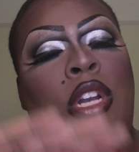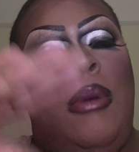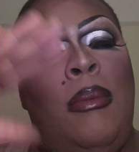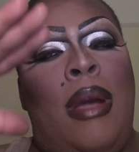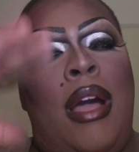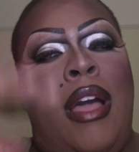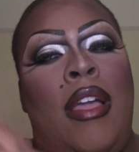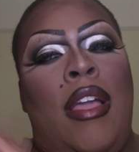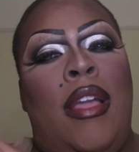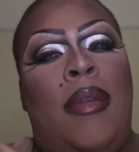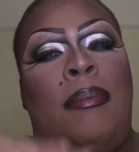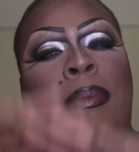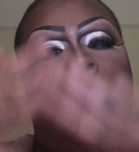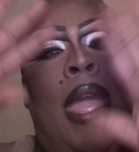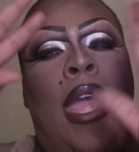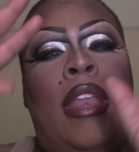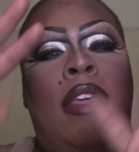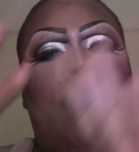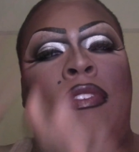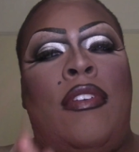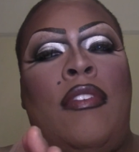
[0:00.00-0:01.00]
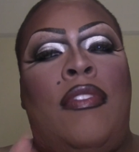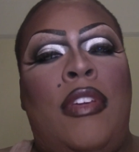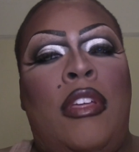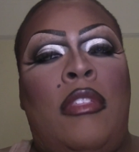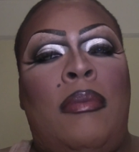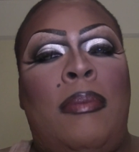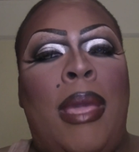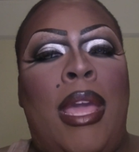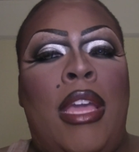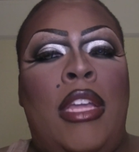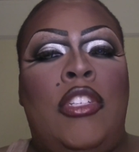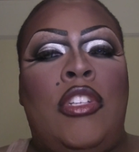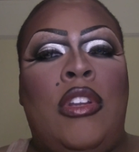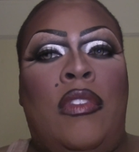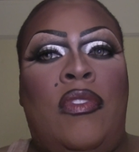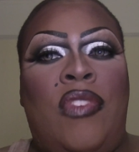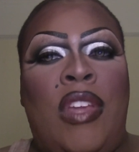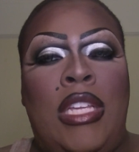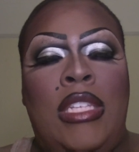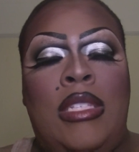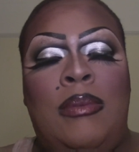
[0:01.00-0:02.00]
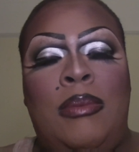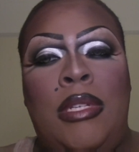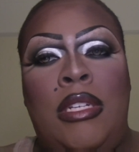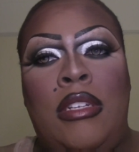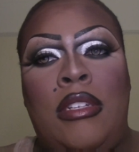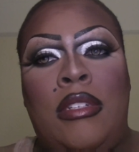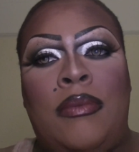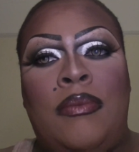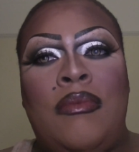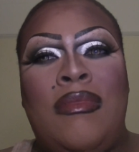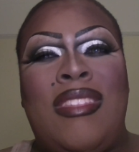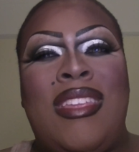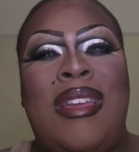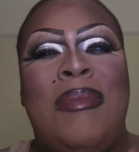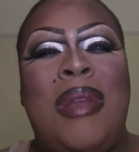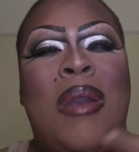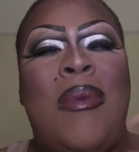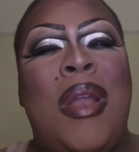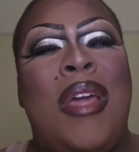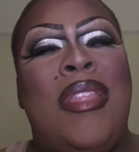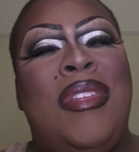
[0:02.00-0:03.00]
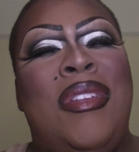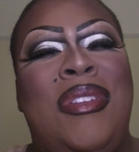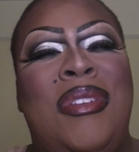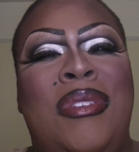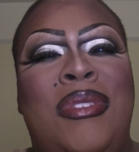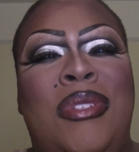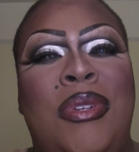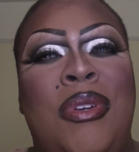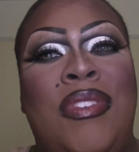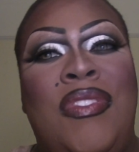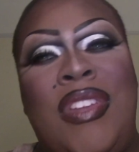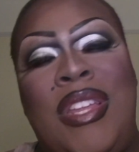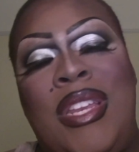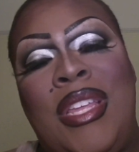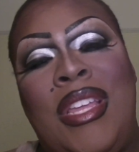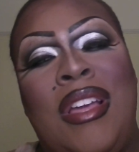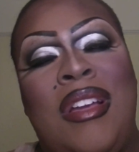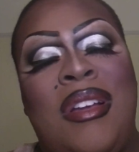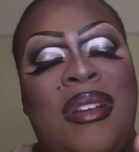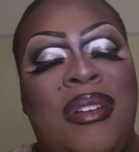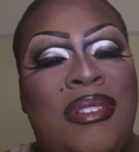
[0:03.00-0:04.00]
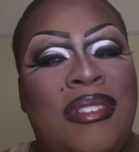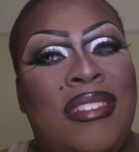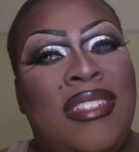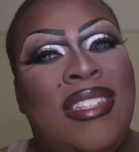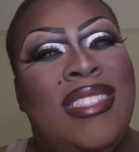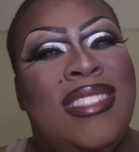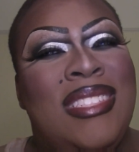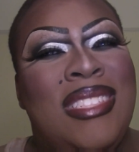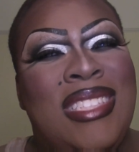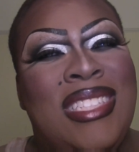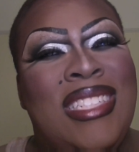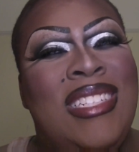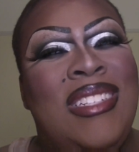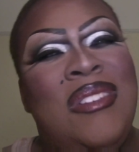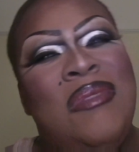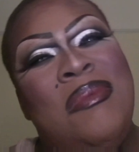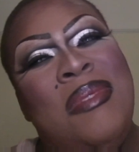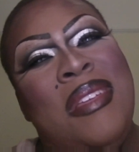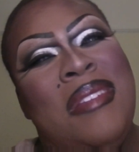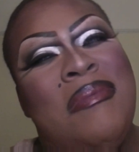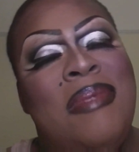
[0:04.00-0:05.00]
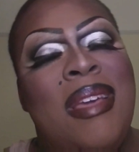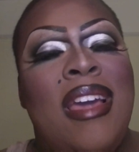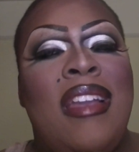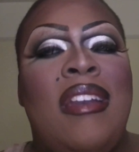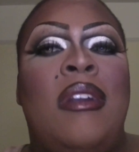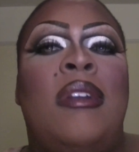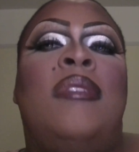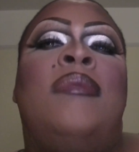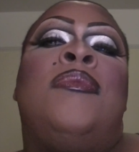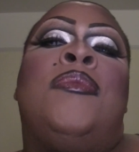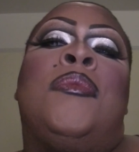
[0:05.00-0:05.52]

on my Painted for Filth page on Facebook. But I'd rather you do a video because it's a little bit better.